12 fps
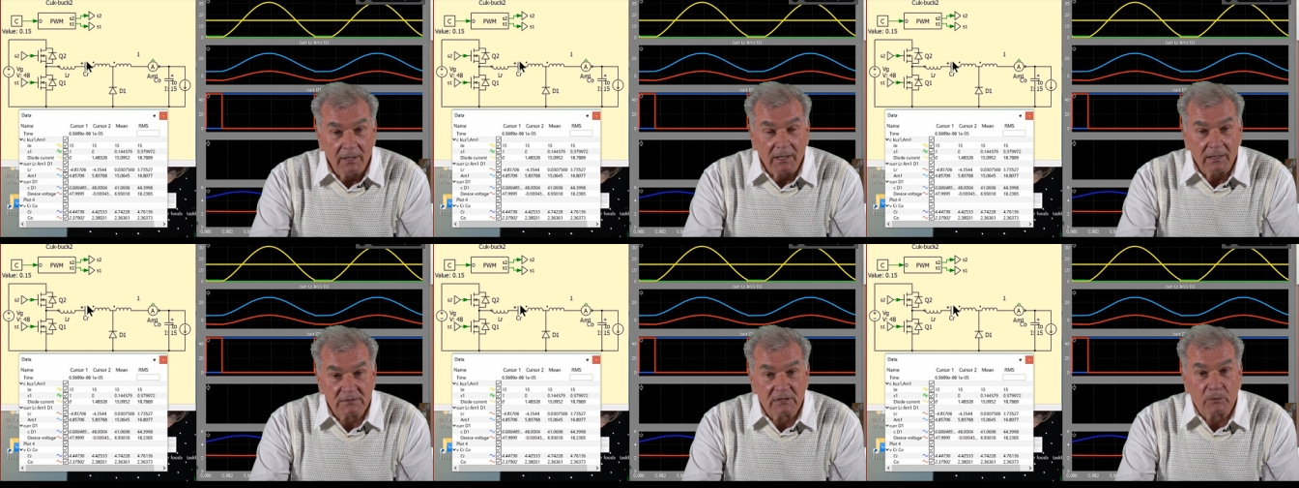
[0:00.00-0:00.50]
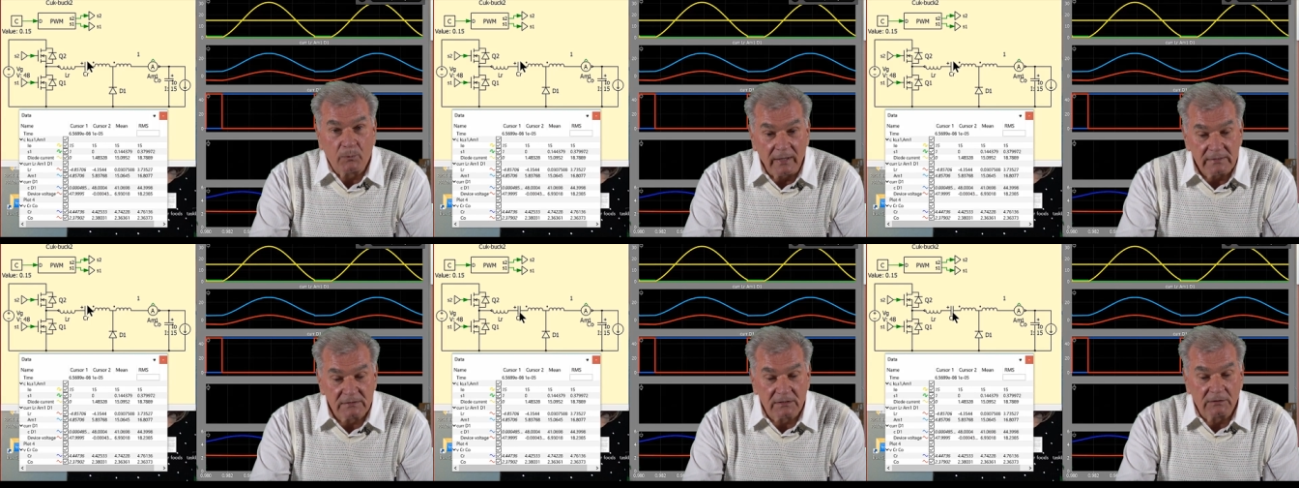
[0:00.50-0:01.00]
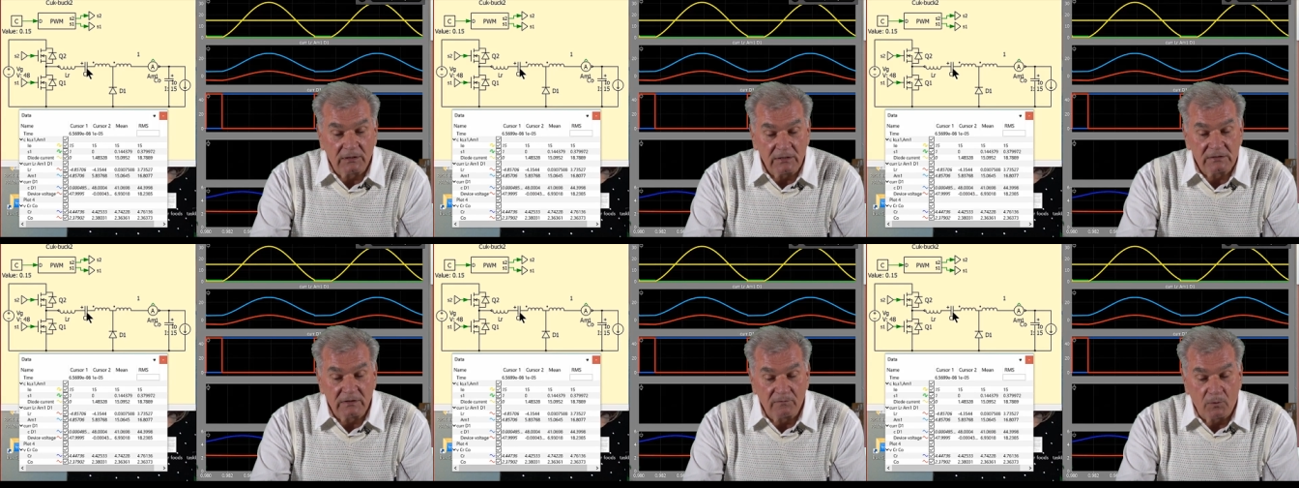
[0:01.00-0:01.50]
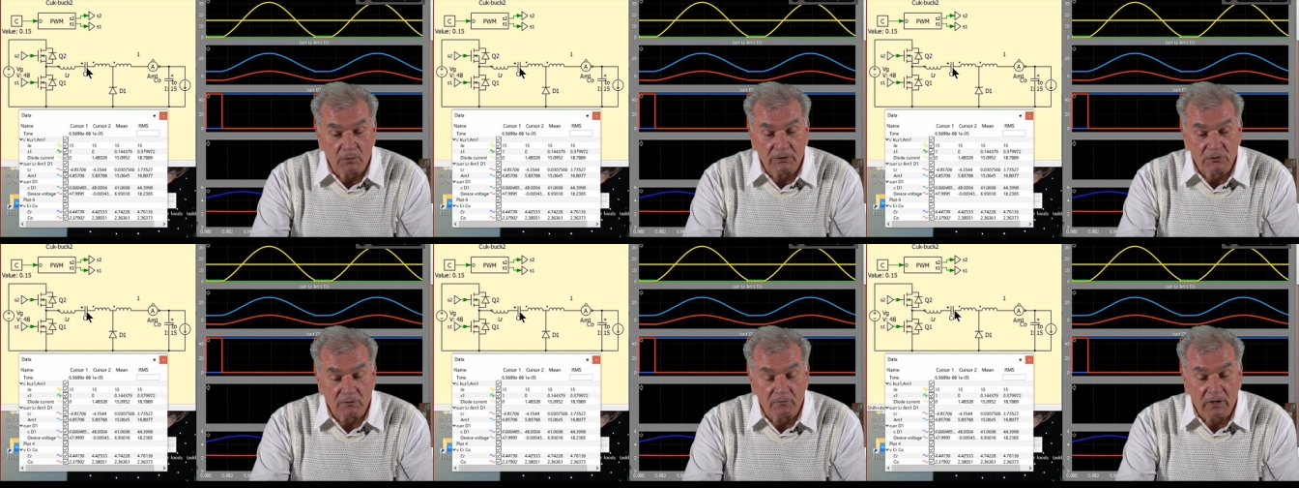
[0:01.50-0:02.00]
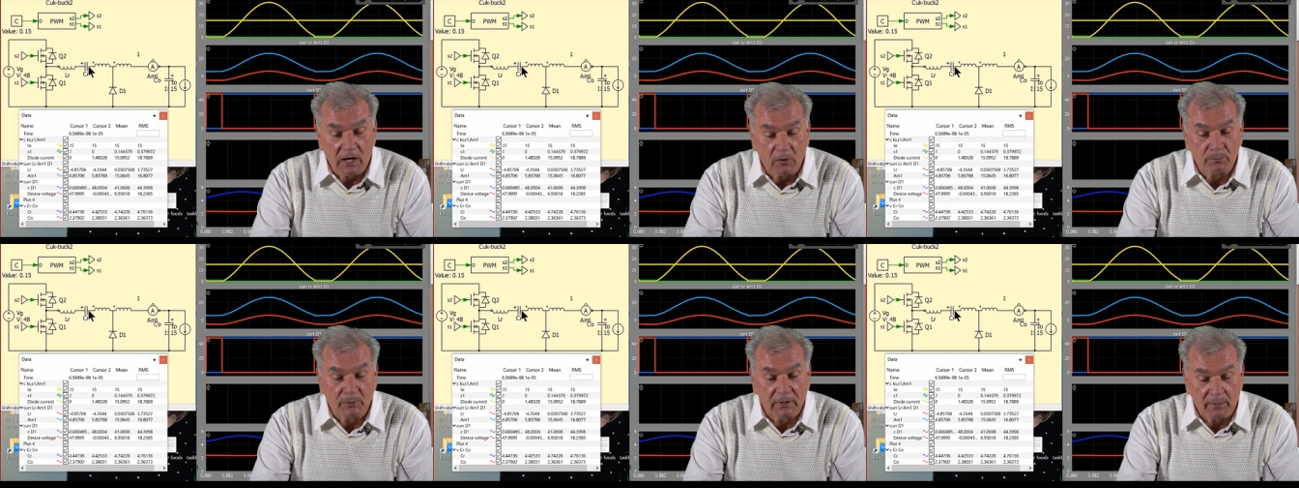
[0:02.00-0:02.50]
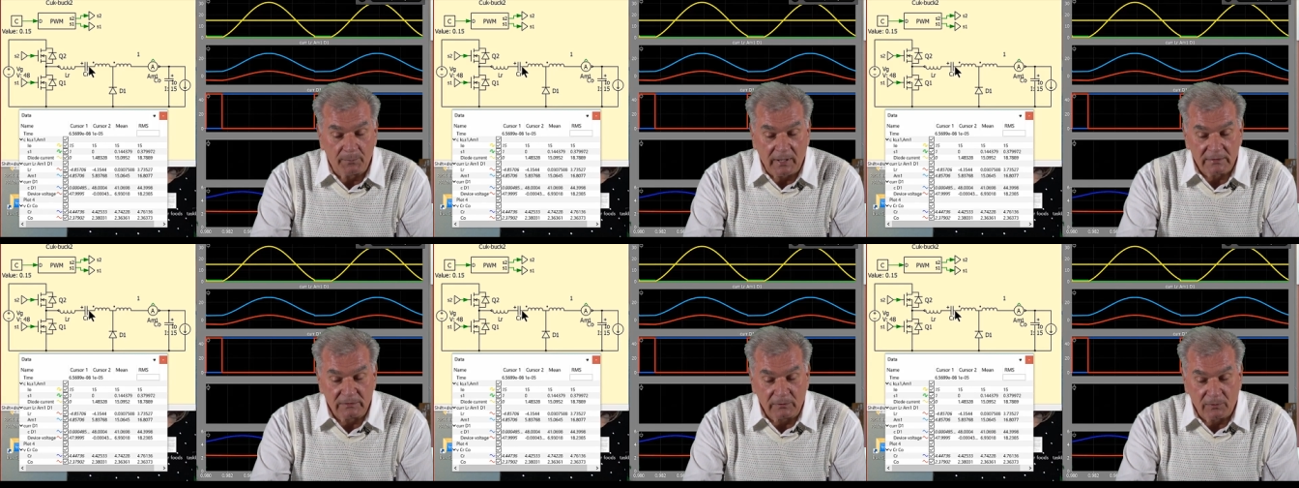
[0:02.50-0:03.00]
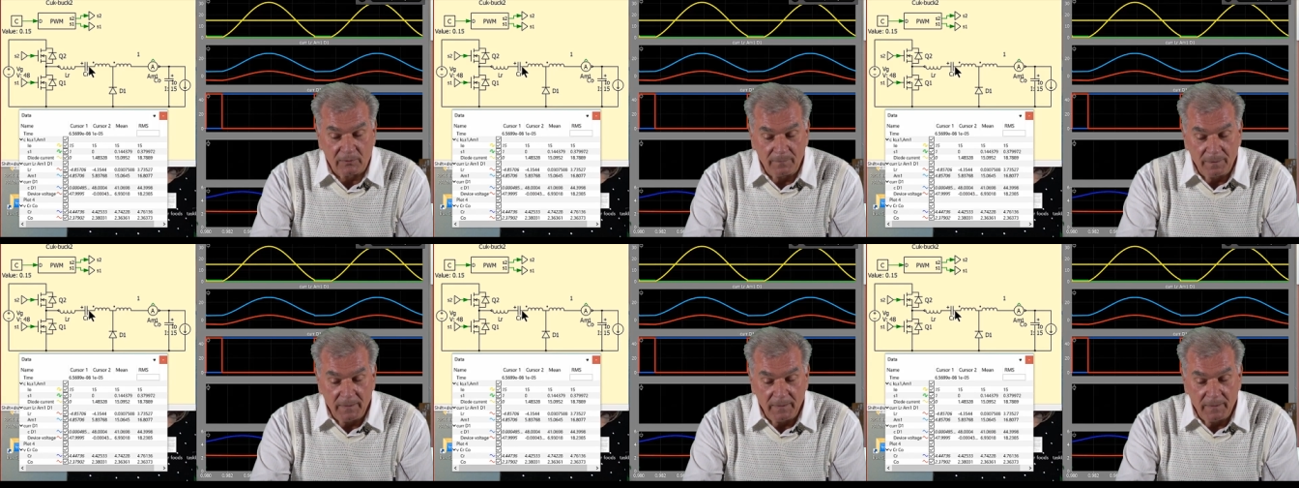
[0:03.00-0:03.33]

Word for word: It's twice the DC voltage of the output capacitor.